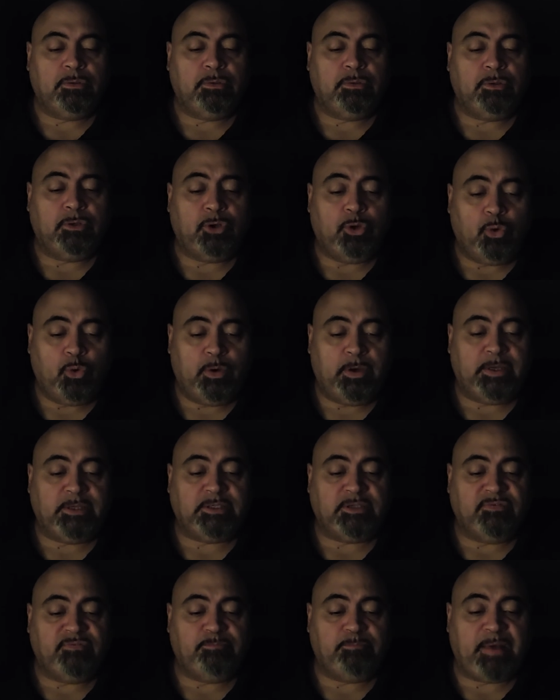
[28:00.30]
The
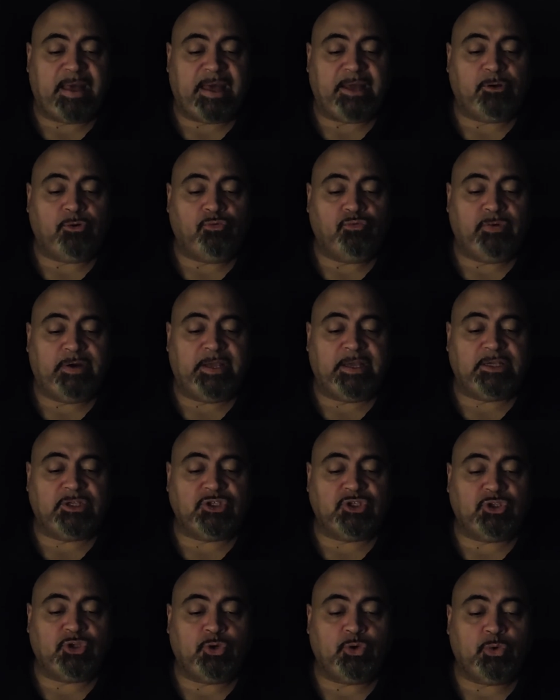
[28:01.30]
noise of battle rings
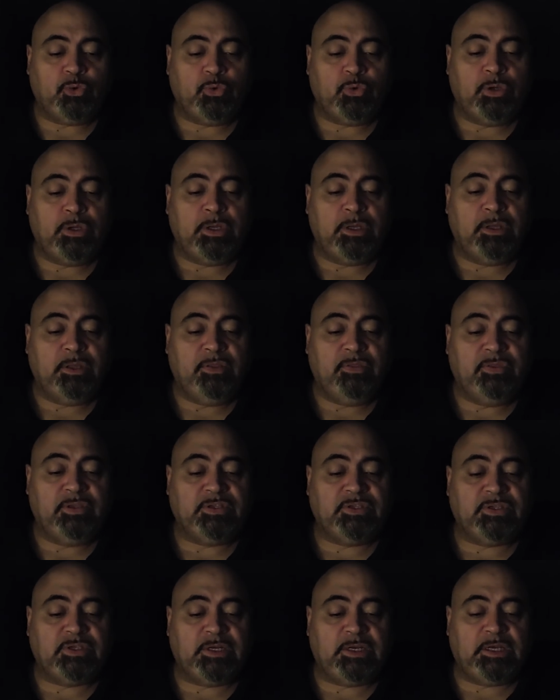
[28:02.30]
through the
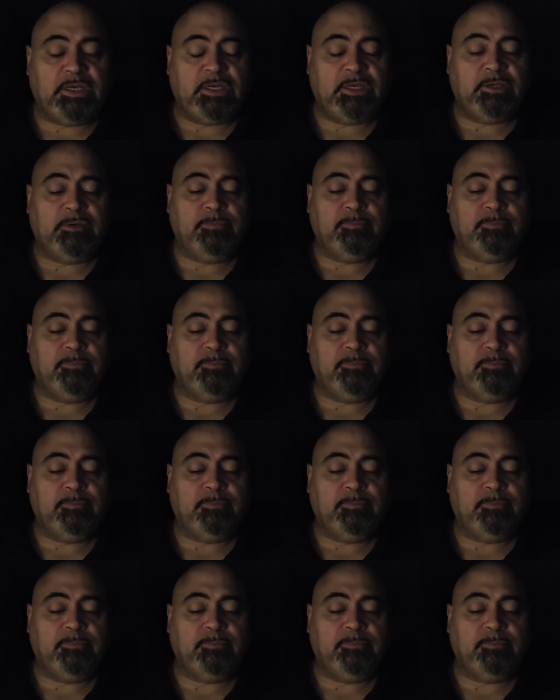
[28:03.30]
city.